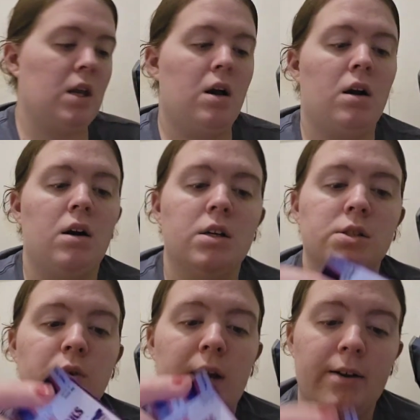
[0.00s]
I
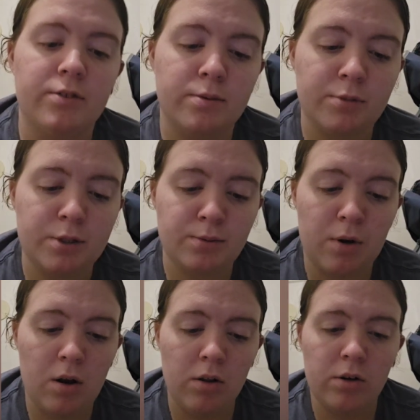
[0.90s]
also have some
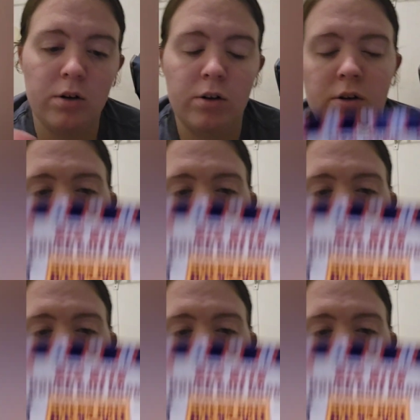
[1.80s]
smaller